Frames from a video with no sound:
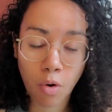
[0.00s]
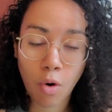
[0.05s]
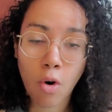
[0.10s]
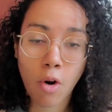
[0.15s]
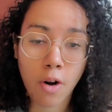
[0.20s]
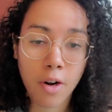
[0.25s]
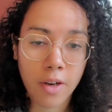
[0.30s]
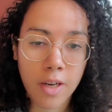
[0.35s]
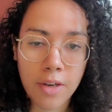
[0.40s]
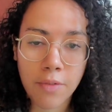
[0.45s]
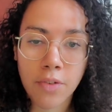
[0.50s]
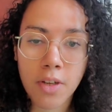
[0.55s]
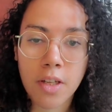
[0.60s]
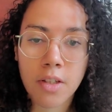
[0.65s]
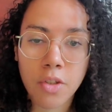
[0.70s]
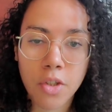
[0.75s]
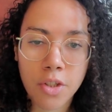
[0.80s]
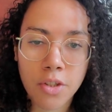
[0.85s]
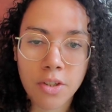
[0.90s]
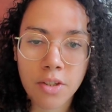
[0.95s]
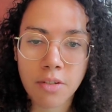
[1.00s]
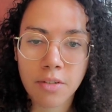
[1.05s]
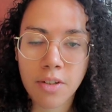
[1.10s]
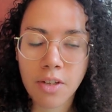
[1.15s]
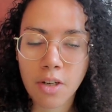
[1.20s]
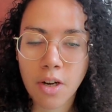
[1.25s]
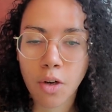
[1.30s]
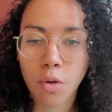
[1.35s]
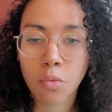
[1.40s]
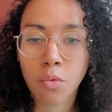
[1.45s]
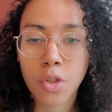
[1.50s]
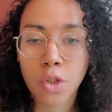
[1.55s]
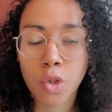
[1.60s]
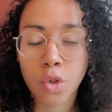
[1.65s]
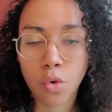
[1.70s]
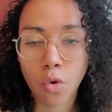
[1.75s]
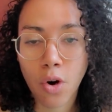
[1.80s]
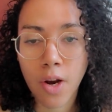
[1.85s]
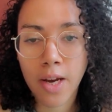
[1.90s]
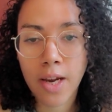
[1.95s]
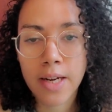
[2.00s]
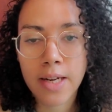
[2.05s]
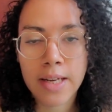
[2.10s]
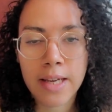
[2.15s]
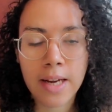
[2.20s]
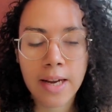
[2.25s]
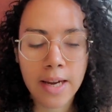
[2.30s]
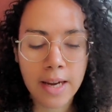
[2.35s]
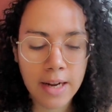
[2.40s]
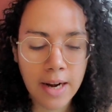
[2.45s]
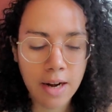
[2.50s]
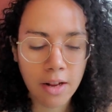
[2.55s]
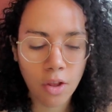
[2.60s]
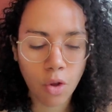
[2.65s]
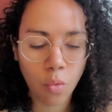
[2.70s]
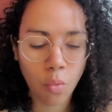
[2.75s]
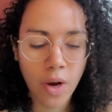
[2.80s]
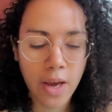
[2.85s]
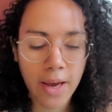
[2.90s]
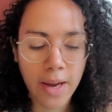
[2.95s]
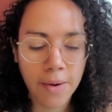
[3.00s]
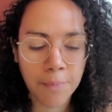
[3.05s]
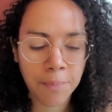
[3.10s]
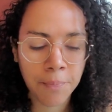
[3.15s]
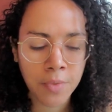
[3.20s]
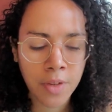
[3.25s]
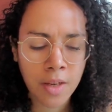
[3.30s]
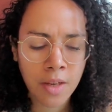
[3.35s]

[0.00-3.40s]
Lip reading: or even just, destroying it and getting it out of the way.